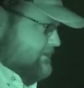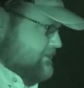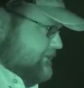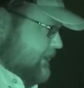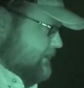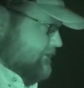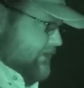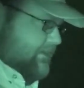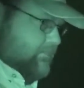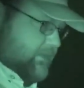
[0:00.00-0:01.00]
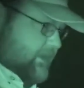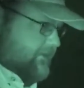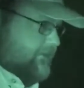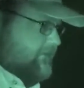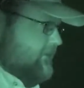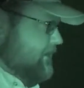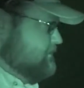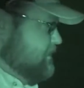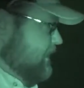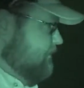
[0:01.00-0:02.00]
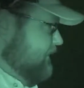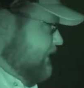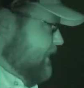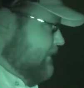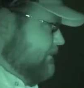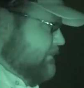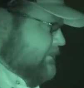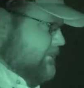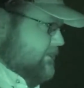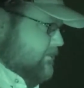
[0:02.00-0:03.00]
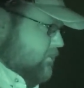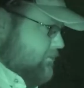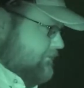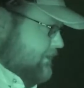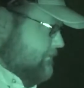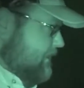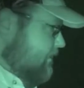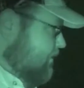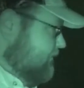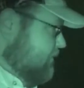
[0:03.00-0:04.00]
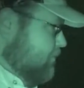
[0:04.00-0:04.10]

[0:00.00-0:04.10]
just got, same place. It's that channel. They kind of almost come down off the